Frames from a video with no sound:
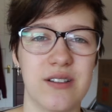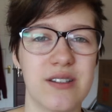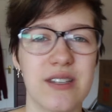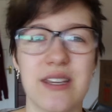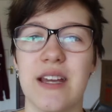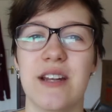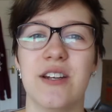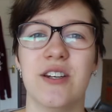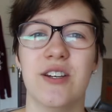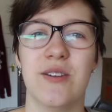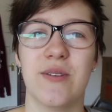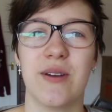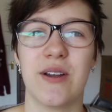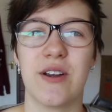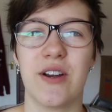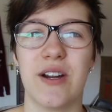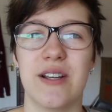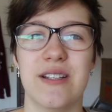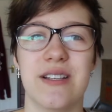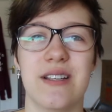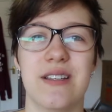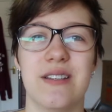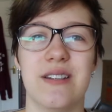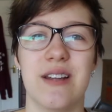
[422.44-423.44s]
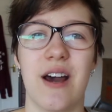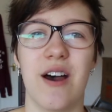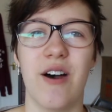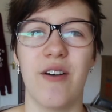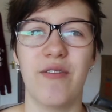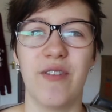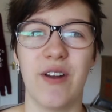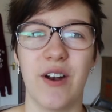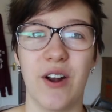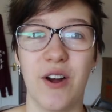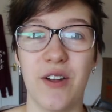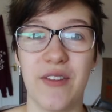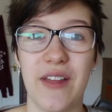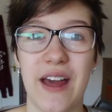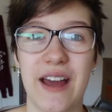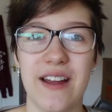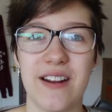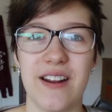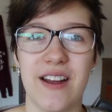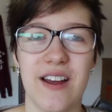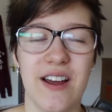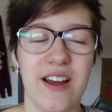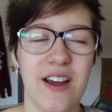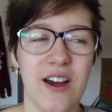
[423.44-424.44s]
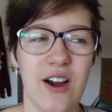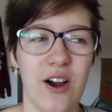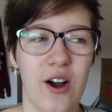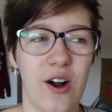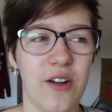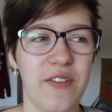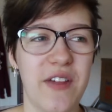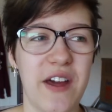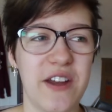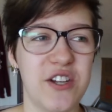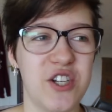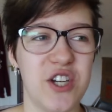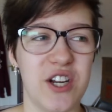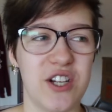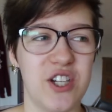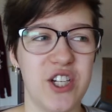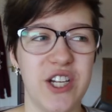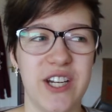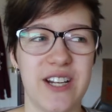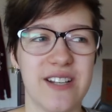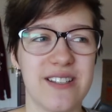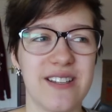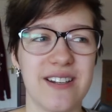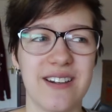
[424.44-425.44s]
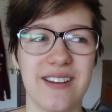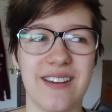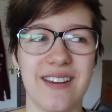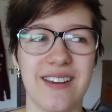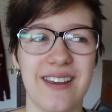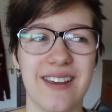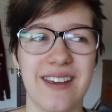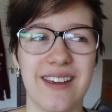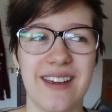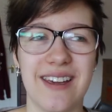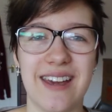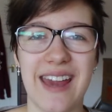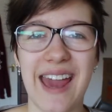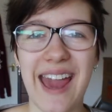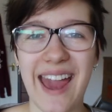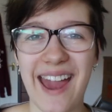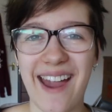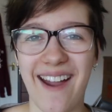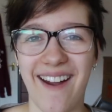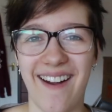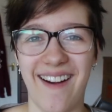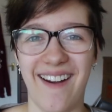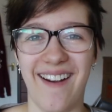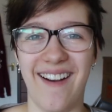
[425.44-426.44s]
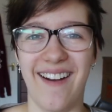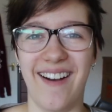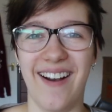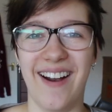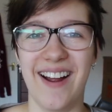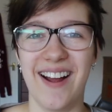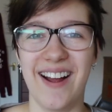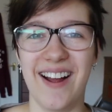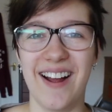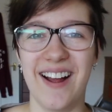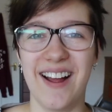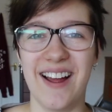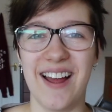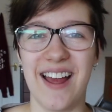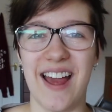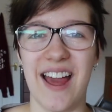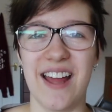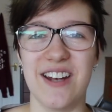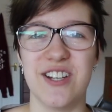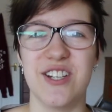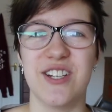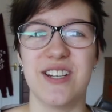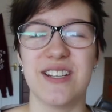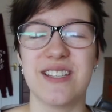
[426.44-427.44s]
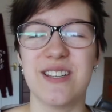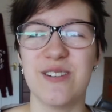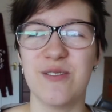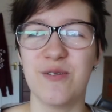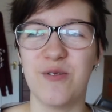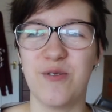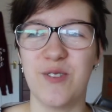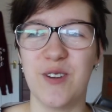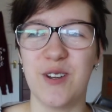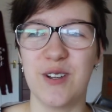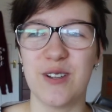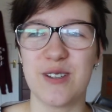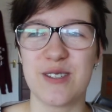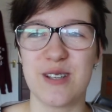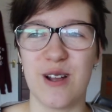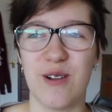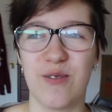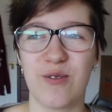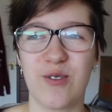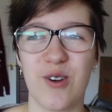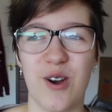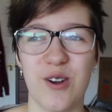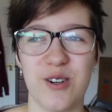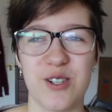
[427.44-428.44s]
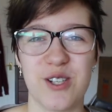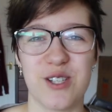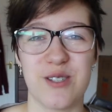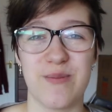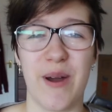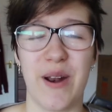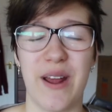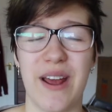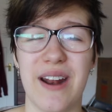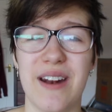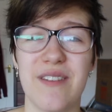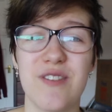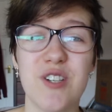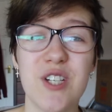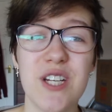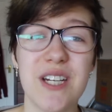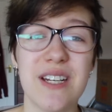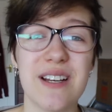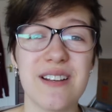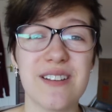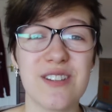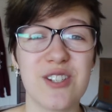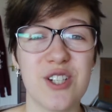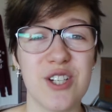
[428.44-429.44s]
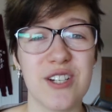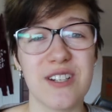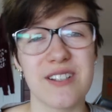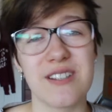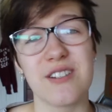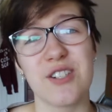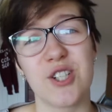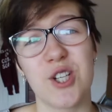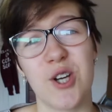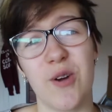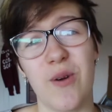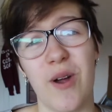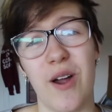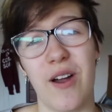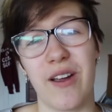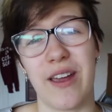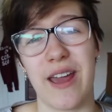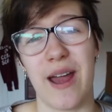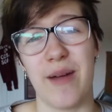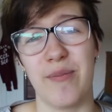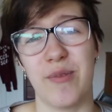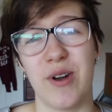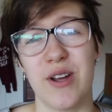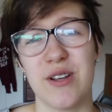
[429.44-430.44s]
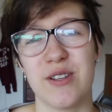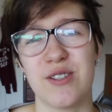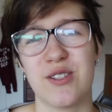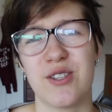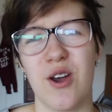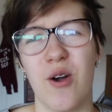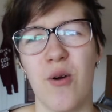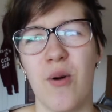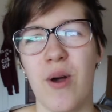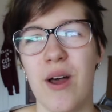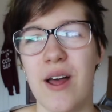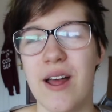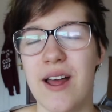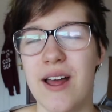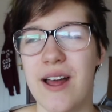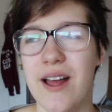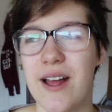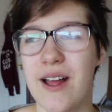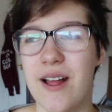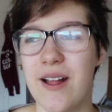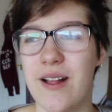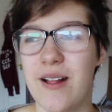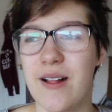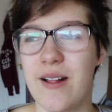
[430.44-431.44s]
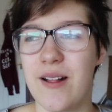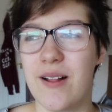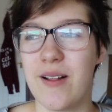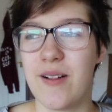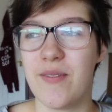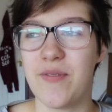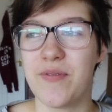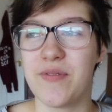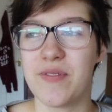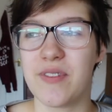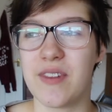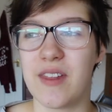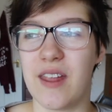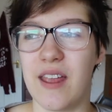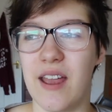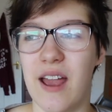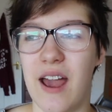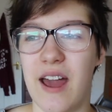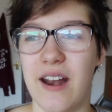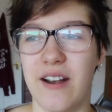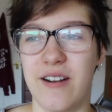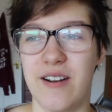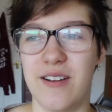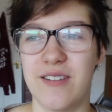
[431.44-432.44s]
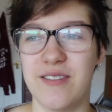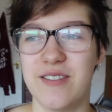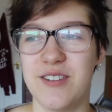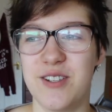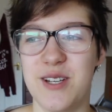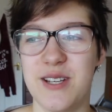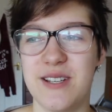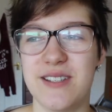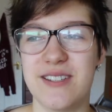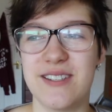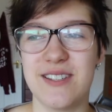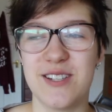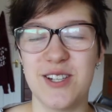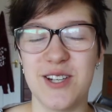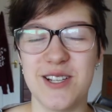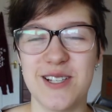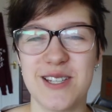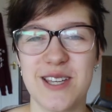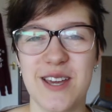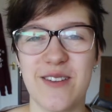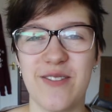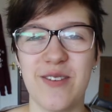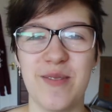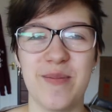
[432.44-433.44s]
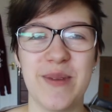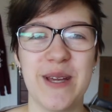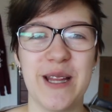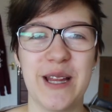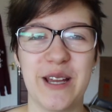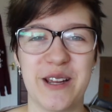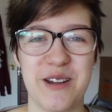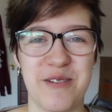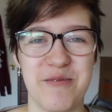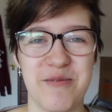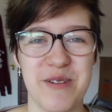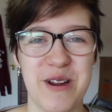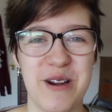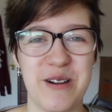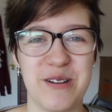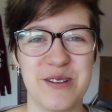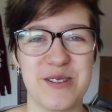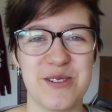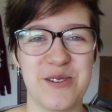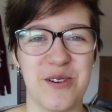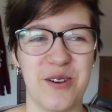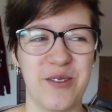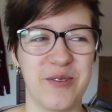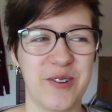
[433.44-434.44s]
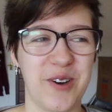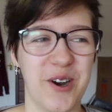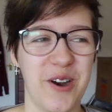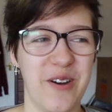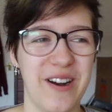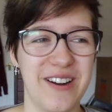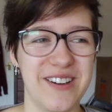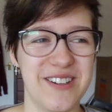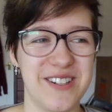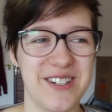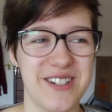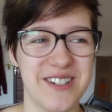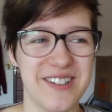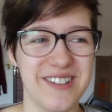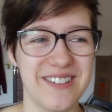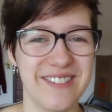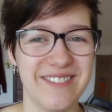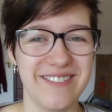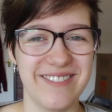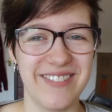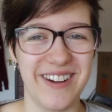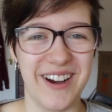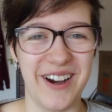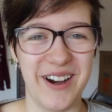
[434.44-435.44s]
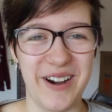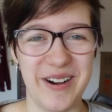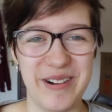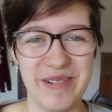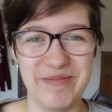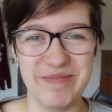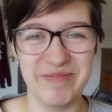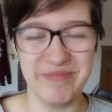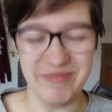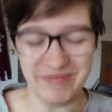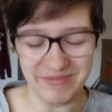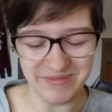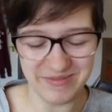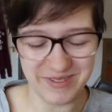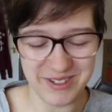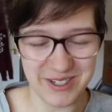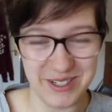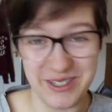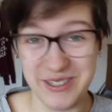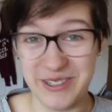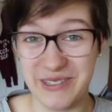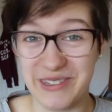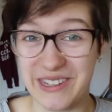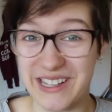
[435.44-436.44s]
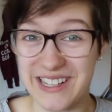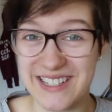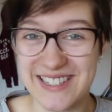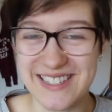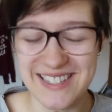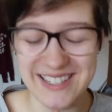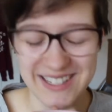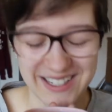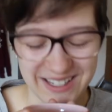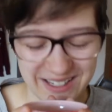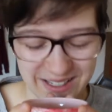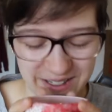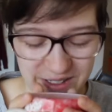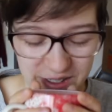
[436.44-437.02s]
skin doing crazy stuff and all that shit. She doesn't care, and she doesn't feel self-conscious about it, and if she does, she doesn't show it on camera. So I don't know, she's given me like a weird sort of courage to do this.